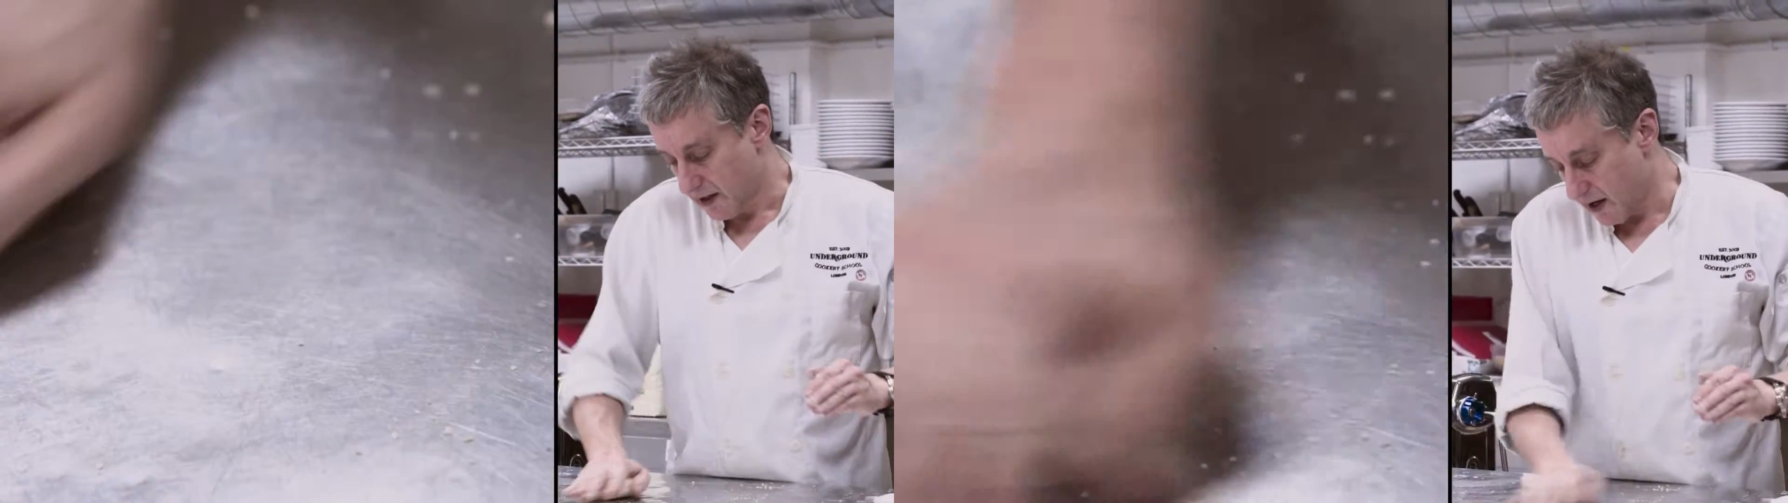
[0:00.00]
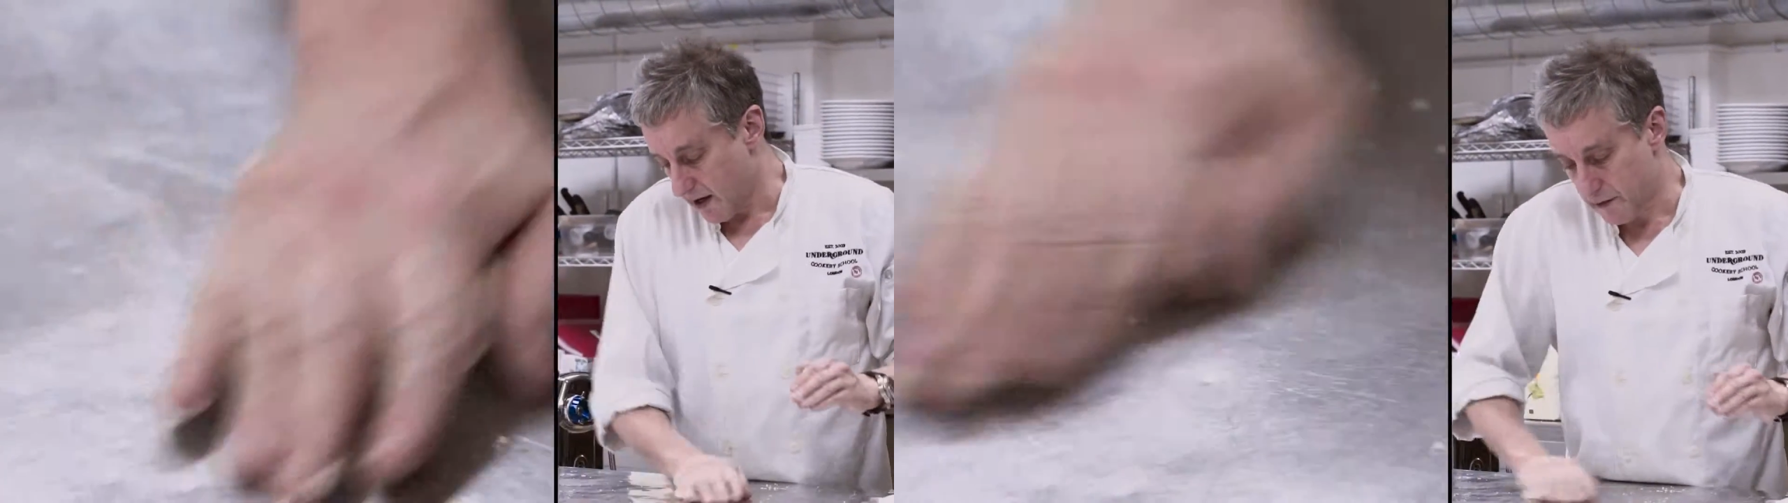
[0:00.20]

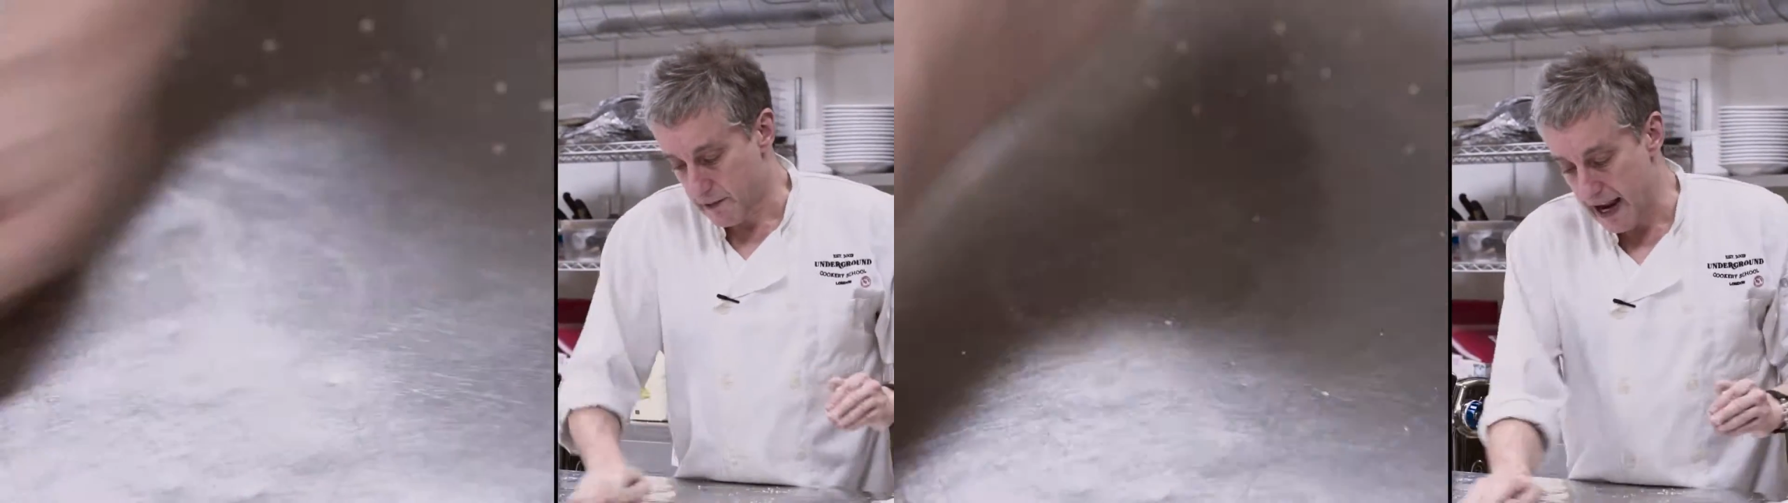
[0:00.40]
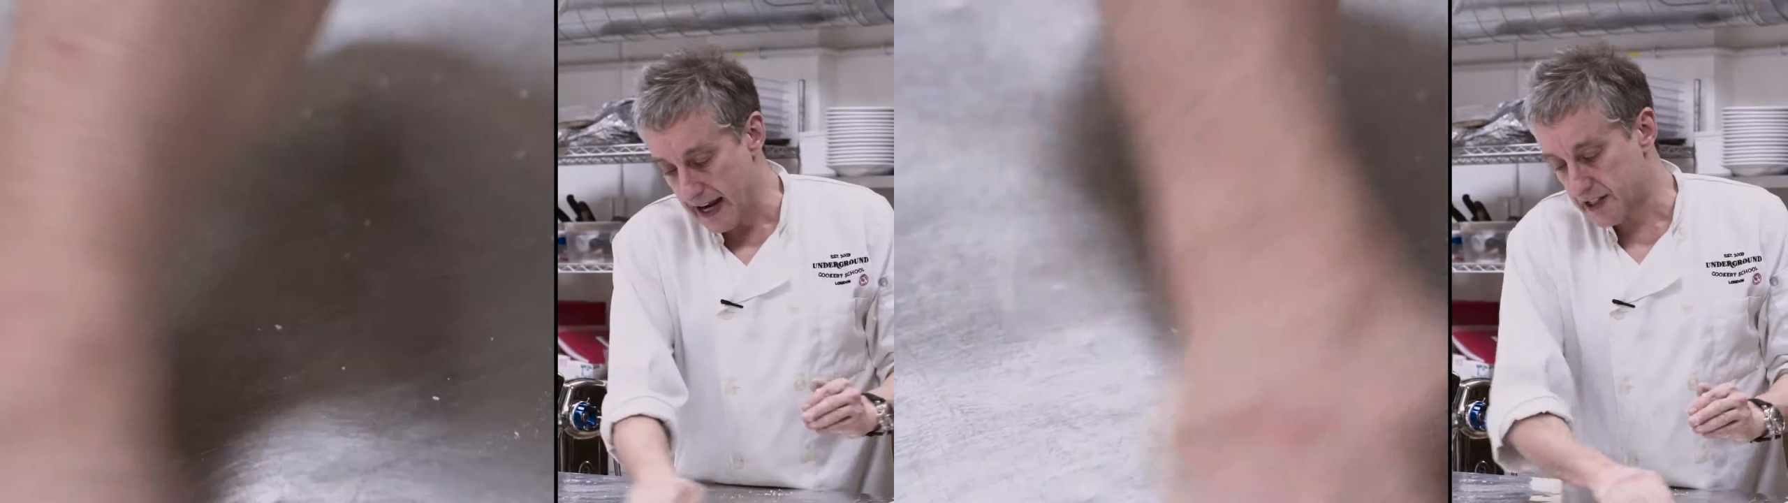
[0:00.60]
the
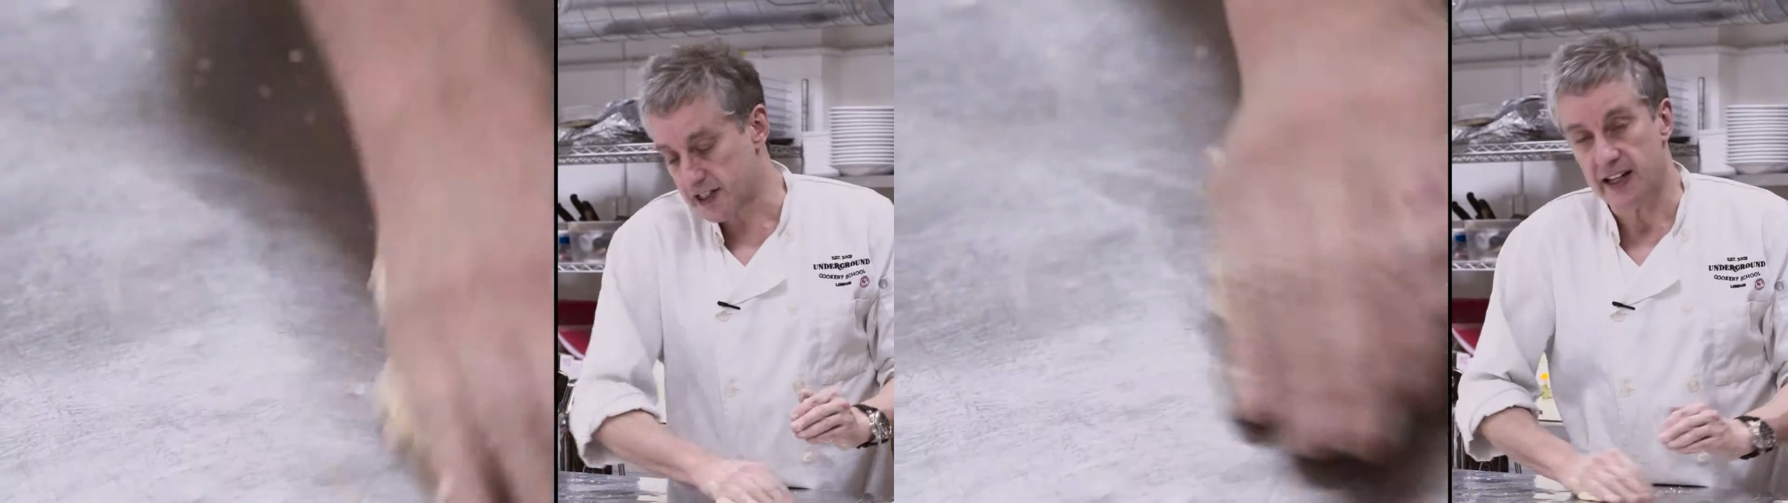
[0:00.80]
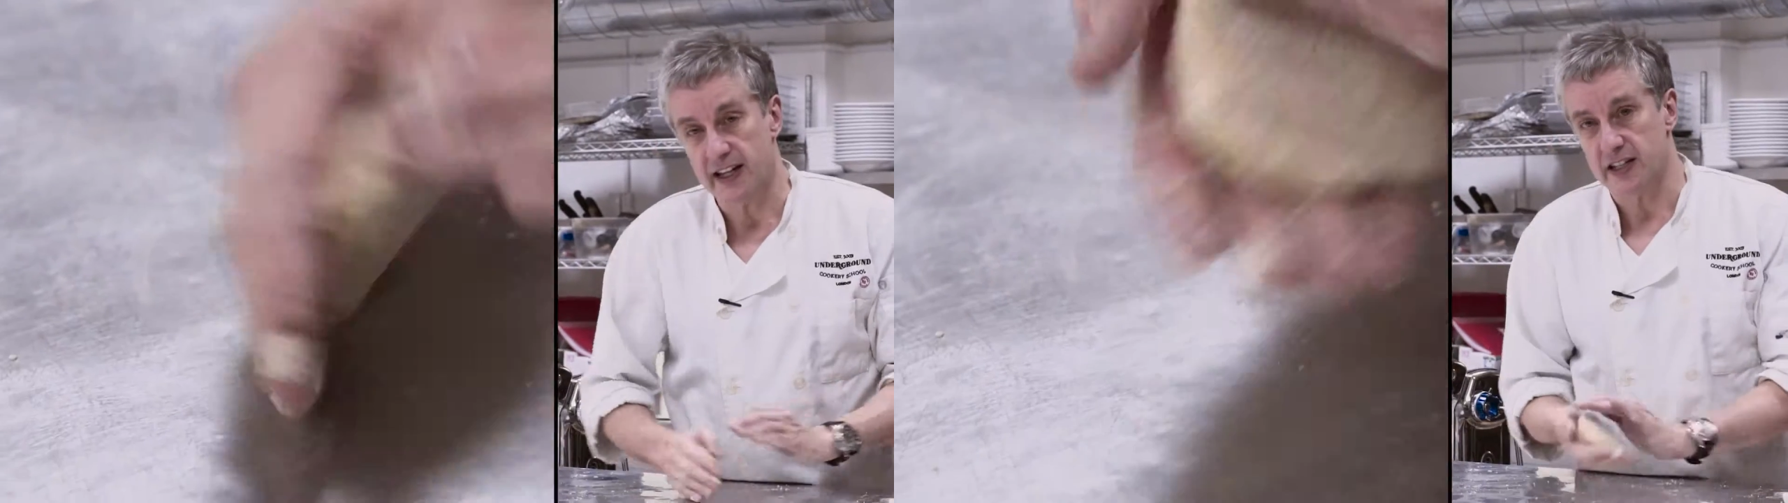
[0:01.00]
reality is,